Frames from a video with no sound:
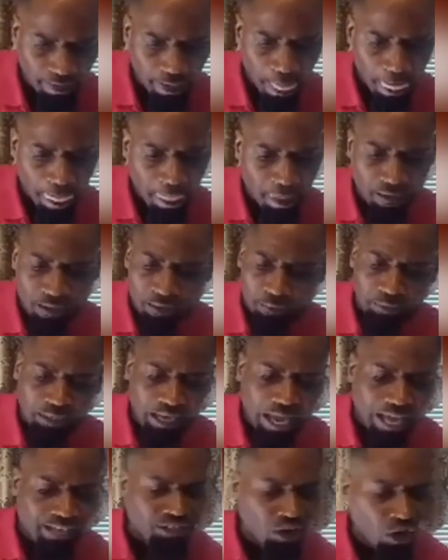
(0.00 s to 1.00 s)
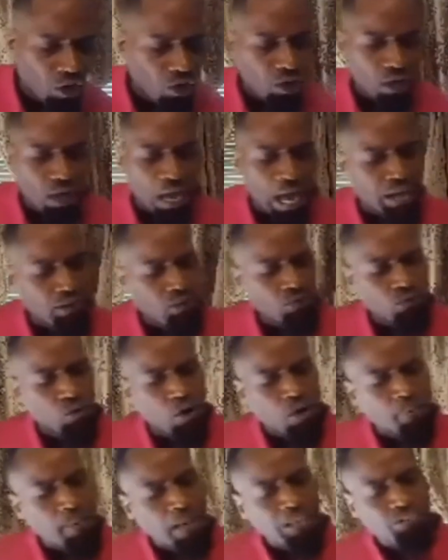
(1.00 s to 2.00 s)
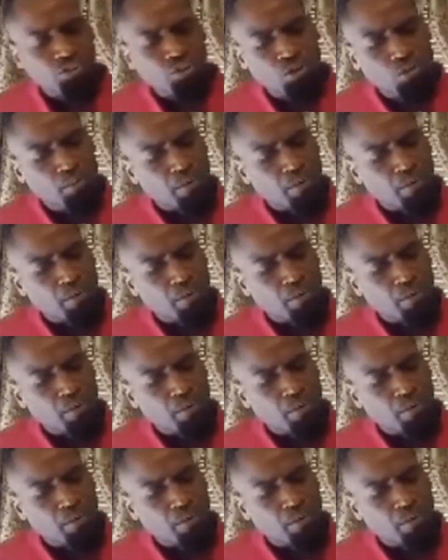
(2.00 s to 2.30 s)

Amen. But I know, I don't know about you,